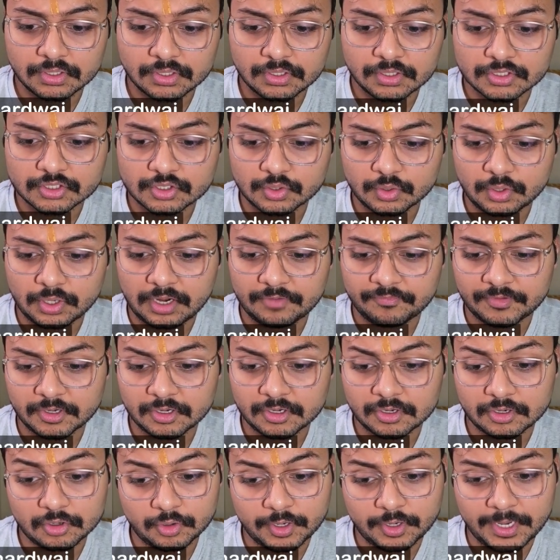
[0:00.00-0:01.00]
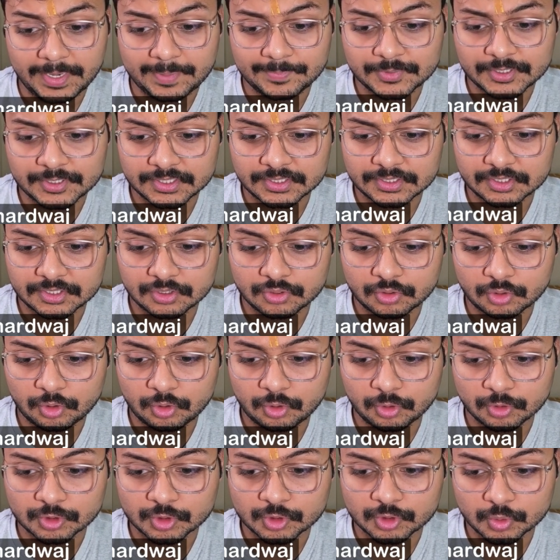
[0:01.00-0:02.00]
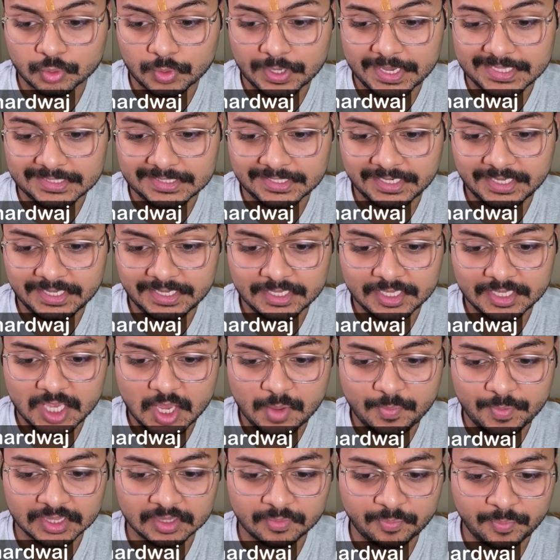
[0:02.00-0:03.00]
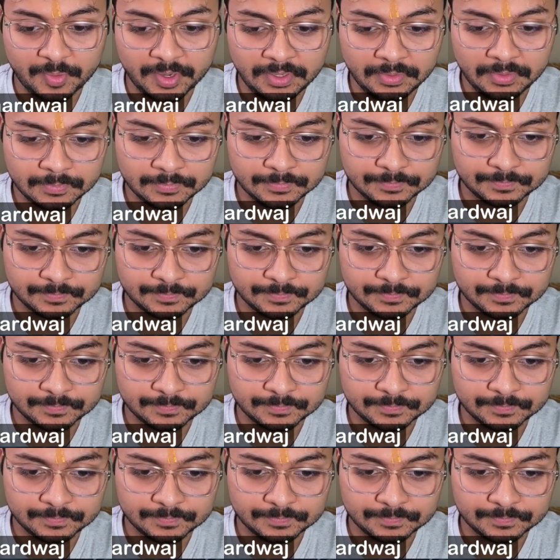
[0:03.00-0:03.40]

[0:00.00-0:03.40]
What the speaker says: So after rook captures, rook goes to a3, keeping the pin.